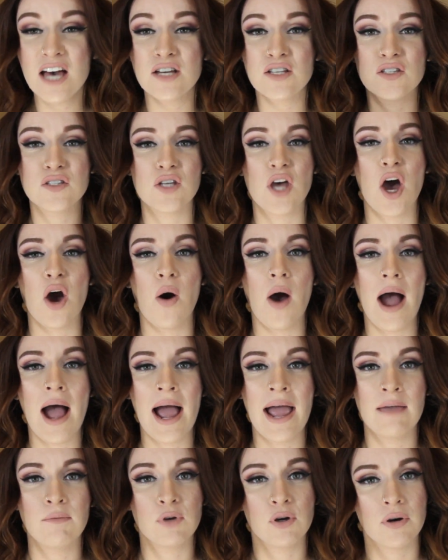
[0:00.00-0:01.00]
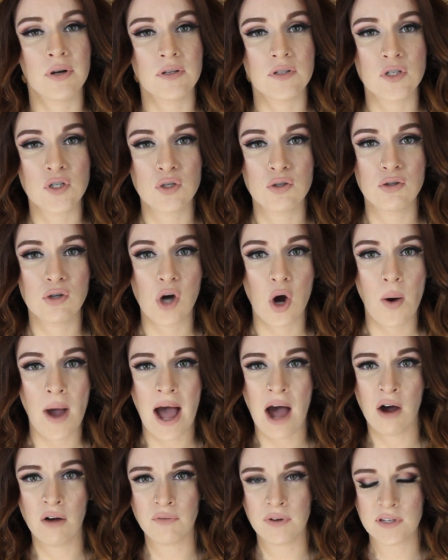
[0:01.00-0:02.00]
So I'm going to go
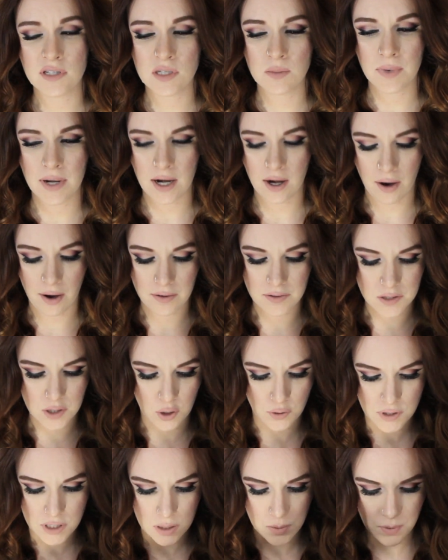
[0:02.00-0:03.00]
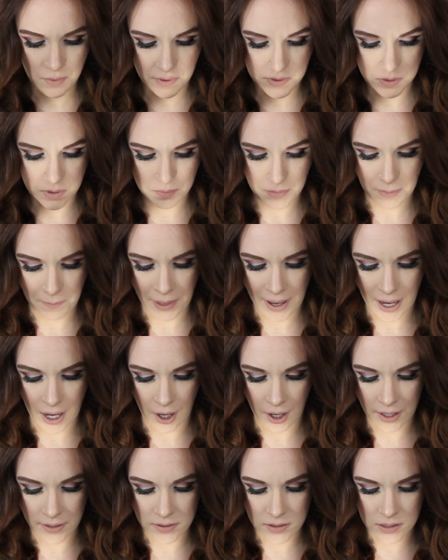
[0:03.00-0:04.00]
out, run some errands, go to the movies with my
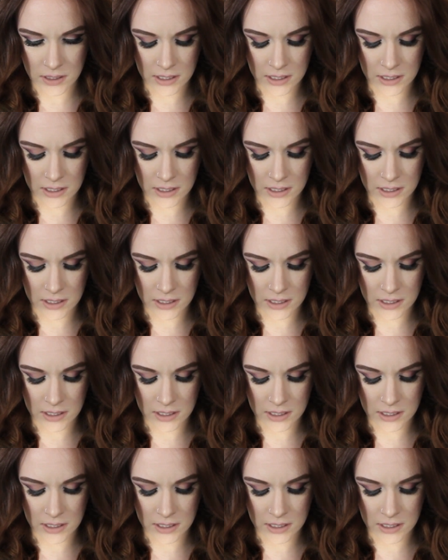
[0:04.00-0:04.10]
parents.